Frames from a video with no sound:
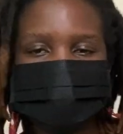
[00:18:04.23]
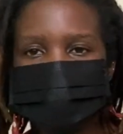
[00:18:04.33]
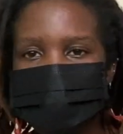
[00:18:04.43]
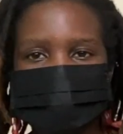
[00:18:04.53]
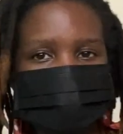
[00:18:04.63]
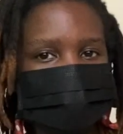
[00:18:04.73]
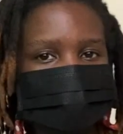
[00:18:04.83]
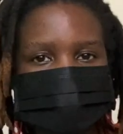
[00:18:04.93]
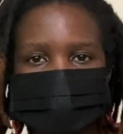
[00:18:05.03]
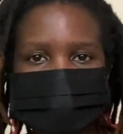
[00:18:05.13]
I don't
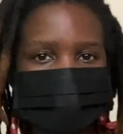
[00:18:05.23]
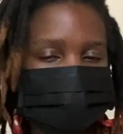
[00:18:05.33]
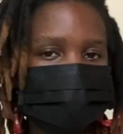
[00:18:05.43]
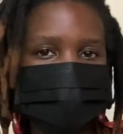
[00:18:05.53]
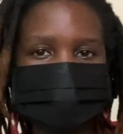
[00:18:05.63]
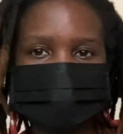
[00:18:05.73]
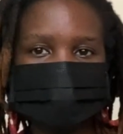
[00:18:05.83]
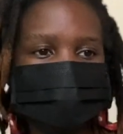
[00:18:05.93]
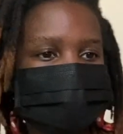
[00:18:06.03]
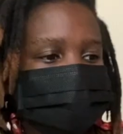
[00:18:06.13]
know, I'm going to lose it.
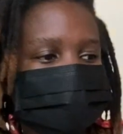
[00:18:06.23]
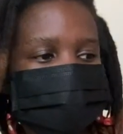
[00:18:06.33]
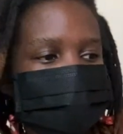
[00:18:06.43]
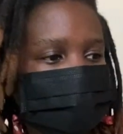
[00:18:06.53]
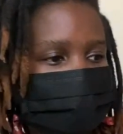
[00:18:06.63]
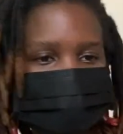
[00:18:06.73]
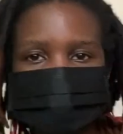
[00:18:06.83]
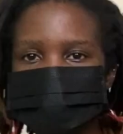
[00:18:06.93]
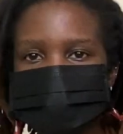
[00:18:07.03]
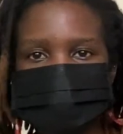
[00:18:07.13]
I'm going to go buy
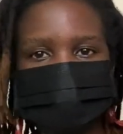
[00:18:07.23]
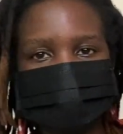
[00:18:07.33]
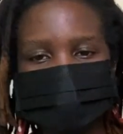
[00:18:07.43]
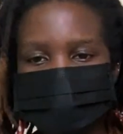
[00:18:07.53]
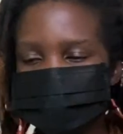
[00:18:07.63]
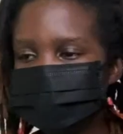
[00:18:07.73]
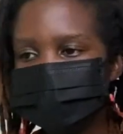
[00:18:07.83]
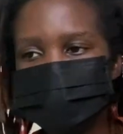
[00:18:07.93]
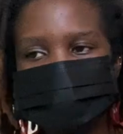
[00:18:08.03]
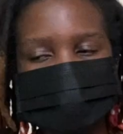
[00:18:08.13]
grills at the
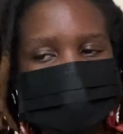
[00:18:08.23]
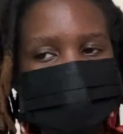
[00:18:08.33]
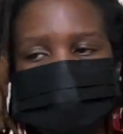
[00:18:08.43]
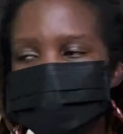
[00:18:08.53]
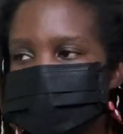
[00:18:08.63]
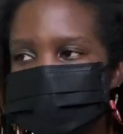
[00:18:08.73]
local